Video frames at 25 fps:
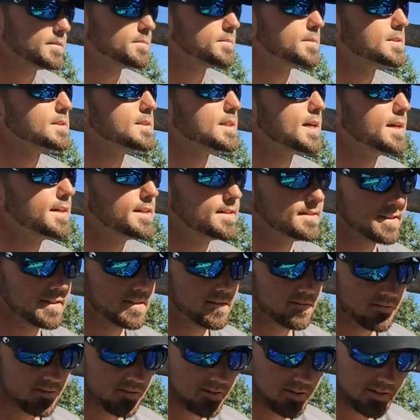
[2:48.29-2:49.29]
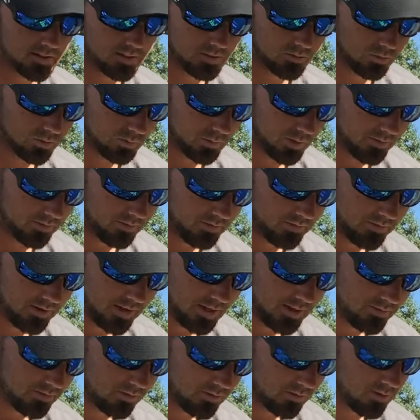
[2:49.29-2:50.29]
designing that rod. It's one of my
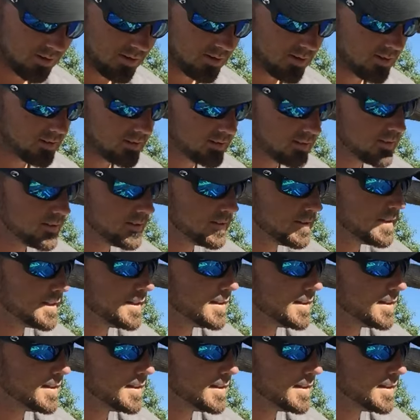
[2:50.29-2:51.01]
favorite rods.